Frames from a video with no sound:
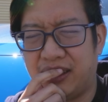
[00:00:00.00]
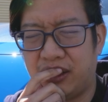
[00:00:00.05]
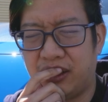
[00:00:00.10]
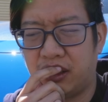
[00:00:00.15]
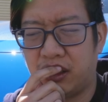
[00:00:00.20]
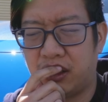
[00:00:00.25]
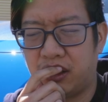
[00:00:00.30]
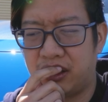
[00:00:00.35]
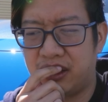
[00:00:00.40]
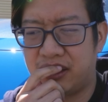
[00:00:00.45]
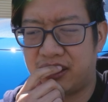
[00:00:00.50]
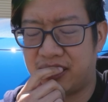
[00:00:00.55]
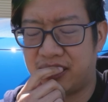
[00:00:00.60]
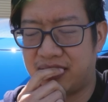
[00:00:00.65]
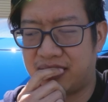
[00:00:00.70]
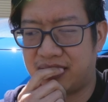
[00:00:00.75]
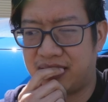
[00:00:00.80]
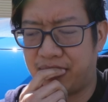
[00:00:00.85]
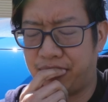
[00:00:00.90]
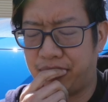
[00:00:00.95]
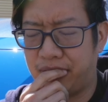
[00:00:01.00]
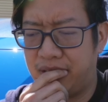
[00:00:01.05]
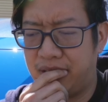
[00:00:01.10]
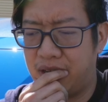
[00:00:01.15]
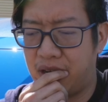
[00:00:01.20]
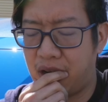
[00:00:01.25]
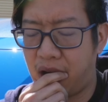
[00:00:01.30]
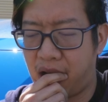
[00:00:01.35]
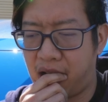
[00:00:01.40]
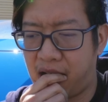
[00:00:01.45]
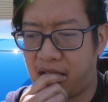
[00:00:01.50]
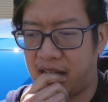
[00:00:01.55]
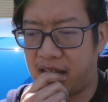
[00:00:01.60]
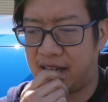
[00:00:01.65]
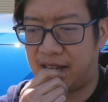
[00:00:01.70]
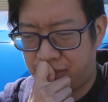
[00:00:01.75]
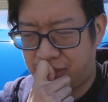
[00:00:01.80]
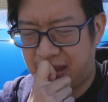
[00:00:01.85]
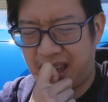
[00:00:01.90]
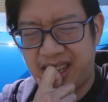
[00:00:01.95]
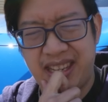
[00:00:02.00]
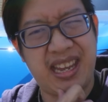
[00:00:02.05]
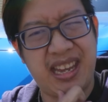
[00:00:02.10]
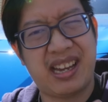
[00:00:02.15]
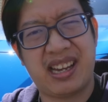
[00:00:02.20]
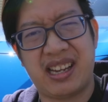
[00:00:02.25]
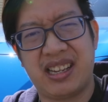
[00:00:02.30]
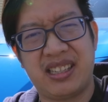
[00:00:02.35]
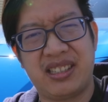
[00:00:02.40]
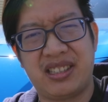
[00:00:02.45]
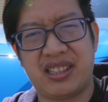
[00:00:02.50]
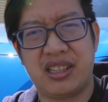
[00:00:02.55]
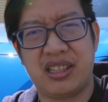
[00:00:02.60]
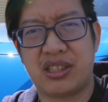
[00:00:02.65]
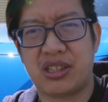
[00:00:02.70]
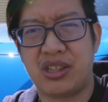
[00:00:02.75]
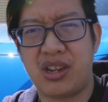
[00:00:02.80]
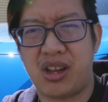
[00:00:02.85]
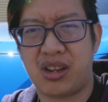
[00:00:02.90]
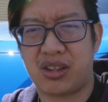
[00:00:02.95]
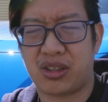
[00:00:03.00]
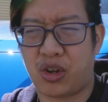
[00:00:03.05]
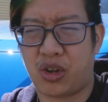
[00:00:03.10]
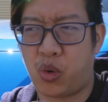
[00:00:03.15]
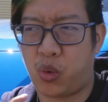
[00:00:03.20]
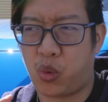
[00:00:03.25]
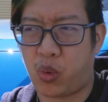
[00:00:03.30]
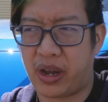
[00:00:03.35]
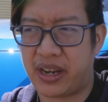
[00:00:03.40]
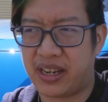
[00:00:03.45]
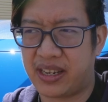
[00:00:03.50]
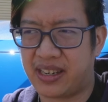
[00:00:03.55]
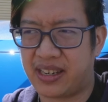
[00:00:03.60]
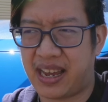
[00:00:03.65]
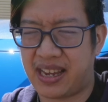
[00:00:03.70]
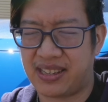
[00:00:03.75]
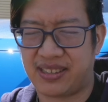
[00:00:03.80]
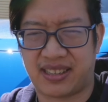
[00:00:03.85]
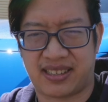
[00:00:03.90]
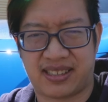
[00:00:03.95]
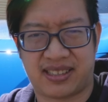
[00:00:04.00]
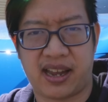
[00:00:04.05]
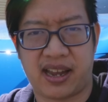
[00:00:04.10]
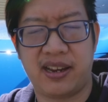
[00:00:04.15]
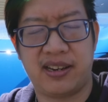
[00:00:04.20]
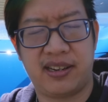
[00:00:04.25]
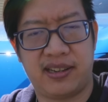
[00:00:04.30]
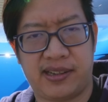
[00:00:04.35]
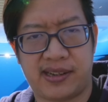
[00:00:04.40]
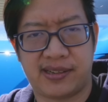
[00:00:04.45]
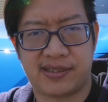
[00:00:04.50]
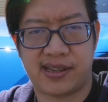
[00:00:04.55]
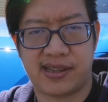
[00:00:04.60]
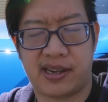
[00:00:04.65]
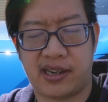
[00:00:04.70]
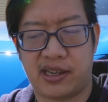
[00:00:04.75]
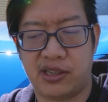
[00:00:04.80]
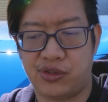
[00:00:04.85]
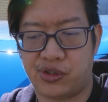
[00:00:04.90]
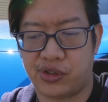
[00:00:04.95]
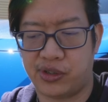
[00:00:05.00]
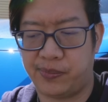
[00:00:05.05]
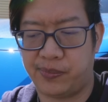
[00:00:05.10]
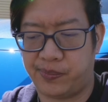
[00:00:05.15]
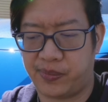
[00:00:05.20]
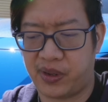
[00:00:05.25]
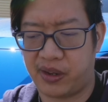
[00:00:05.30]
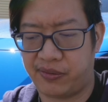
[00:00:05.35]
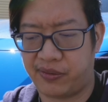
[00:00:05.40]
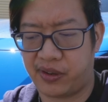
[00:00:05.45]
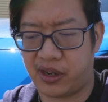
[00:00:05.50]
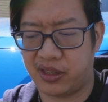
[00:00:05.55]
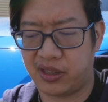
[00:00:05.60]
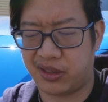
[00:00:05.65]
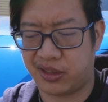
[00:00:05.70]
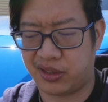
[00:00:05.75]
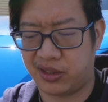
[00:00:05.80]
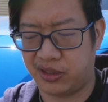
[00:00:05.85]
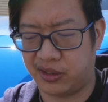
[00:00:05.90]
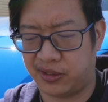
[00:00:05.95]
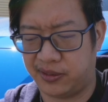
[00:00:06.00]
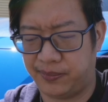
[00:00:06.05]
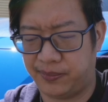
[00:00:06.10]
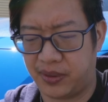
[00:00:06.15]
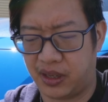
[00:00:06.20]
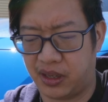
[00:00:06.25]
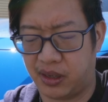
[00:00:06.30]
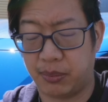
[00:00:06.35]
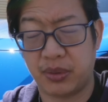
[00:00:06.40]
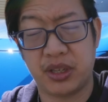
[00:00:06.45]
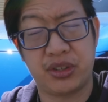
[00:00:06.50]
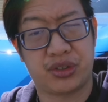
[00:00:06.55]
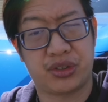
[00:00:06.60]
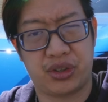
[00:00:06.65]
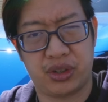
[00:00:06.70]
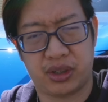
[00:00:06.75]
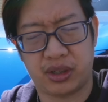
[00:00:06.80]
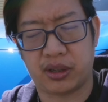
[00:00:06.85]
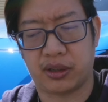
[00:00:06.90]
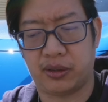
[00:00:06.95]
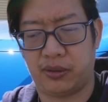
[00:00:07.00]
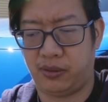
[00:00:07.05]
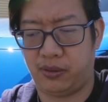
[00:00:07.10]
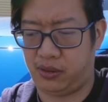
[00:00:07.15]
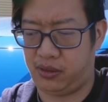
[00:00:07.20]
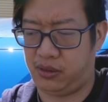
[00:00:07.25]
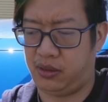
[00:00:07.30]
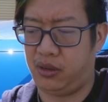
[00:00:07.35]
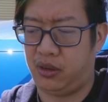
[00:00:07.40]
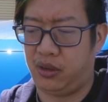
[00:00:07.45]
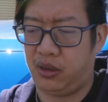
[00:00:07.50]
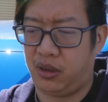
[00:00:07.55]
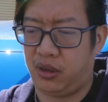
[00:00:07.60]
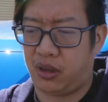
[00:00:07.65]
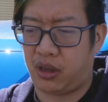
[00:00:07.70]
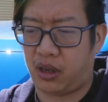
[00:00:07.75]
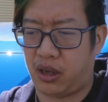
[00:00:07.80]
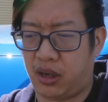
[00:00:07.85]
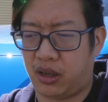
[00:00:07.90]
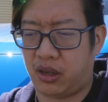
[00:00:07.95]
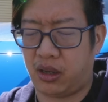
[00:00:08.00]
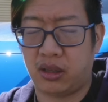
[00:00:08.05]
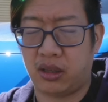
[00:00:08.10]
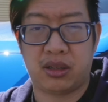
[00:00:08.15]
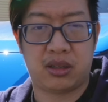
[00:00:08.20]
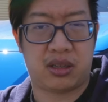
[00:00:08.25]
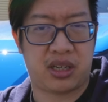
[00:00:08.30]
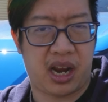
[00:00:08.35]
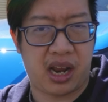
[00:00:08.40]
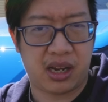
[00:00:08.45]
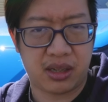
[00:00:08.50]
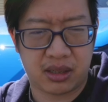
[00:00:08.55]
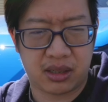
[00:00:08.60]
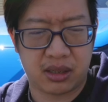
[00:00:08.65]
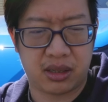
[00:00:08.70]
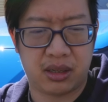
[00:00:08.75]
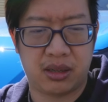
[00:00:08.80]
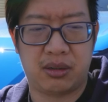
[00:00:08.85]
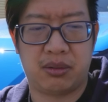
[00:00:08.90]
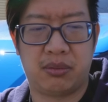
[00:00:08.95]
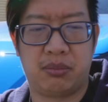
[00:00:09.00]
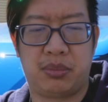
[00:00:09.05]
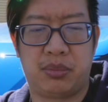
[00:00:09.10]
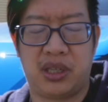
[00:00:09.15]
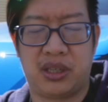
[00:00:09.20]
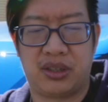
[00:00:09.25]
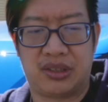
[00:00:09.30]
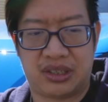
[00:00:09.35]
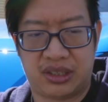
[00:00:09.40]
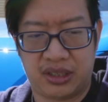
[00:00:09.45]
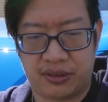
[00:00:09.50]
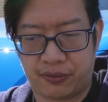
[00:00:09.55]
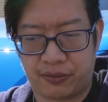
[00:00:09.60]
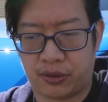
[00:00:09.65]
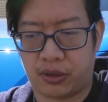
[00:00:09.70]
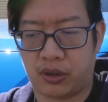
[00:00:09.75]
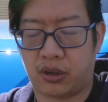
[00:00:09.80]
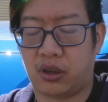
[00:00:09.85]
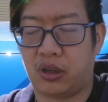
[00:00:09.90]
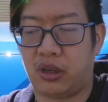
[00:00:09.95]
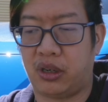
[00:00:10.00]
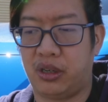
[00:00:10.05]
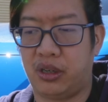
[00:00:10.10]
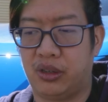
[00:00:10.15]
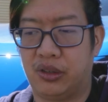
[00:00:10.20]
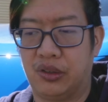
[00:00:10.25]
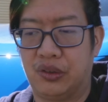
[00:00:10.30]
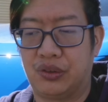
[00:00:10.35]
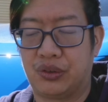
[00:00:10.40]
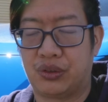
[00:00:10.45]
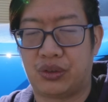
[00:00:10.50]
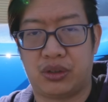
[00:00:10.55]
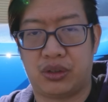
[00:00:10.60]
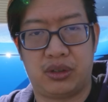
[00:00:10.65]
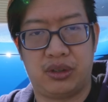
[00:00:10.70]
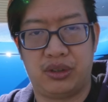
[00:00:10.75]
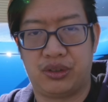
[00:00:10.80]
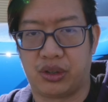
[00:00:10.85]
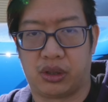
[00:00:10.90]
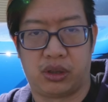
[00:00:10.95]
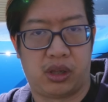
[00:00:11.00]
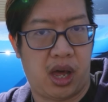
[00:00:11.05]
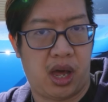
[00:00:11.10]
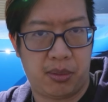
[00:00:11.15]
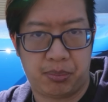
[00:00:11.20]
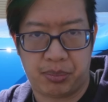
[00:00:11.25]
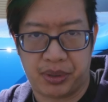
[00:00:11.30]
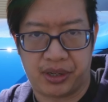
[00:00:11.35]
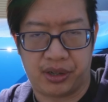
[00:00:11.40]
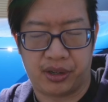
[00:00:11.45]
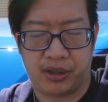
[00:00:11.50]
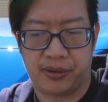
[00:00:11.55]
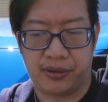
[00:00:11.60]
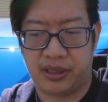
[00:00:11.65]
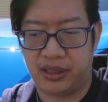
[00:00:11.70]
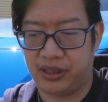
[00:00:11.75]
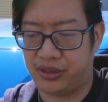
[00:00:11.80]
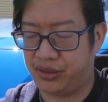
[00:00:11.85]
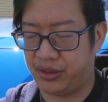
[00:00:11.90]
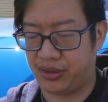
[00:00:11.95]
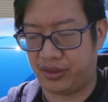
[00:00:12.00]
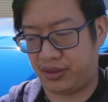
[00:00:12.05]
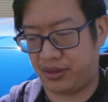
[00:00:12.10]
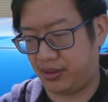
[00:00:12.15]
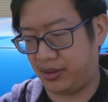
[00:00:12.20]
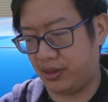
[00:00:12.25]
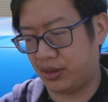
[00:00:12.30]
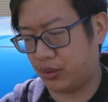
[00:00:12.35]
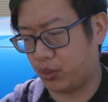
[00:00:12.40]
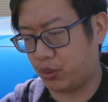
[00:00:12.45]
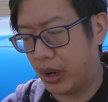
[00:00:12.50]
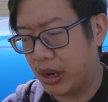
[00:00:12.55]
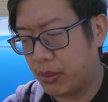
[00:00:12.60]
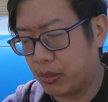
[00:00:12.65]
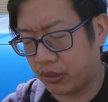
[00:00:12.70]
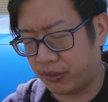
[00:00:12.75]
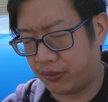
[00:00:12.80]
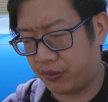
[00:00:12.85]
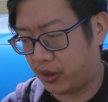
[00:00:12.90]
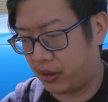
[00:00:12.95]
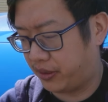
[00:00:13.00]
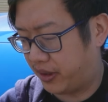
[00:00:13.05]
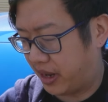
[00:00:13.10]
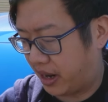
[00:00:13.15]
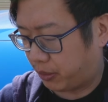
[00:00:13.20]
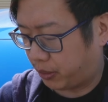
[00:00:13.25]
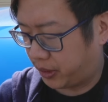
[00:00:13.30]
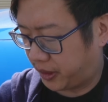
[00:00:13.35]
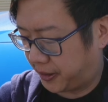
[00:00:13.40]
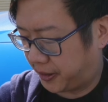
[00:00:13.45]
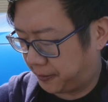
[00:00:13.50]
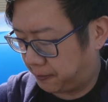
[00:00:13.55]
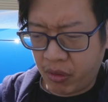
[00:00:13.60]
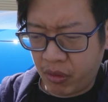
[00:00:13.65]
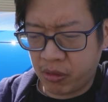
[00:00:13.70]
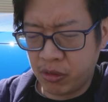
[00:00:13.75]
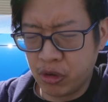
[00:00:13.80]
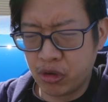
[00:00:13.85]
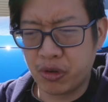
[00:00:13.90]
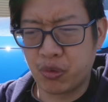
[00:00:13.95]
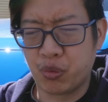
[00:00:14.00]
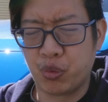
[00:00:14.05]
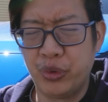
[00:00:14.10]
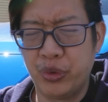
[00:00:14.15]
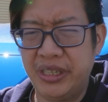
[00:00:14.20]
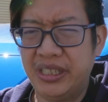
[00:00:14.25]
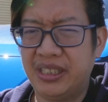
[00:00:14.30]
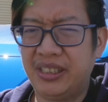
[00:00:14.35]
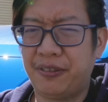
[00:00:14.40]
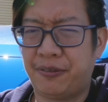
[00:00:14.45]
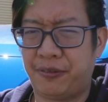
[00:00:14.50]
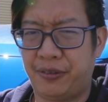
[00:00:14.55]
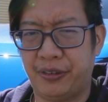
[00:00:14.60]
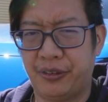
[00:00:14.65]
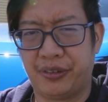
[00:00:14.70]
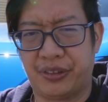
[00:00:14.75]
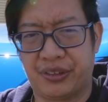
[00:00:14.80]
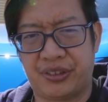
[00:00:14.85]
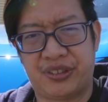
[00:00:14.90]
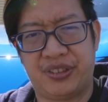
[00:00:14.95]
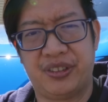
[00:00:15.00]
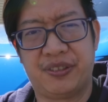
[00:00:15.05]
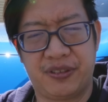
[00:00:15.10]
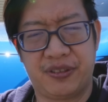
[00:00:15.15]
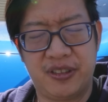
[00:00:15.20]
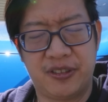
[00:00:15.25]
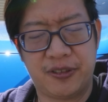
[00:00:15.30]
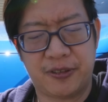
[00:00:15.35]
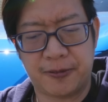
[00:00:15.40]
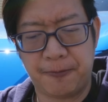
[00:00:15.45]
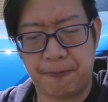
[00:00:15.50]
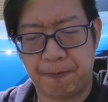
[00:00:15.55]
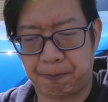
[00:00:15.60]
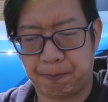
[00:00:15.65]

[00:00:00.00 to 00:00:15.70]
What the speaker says: You know, it's definitely not. Yeah, it's not quite as exciting as that engine, I find still. It's good. And the chassis being stiffer is a lot better. It's way more fun that way. You can really feel the stiffness